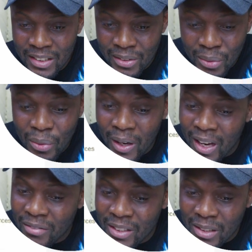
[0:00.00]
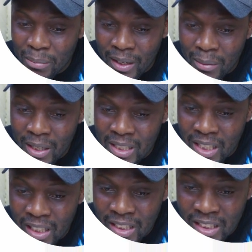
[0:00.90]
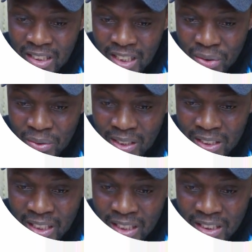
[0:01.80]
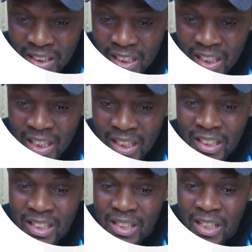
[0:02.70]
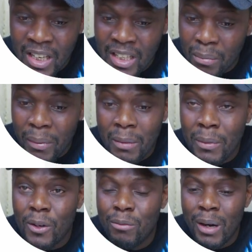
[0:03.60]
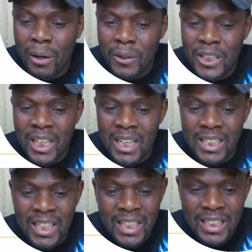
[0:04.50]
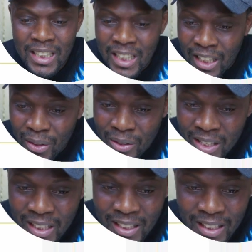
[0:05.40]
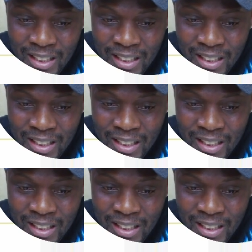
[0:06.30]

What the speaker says: So you have the departments here. This is natural science. This is Department of Biological Science. Click on it.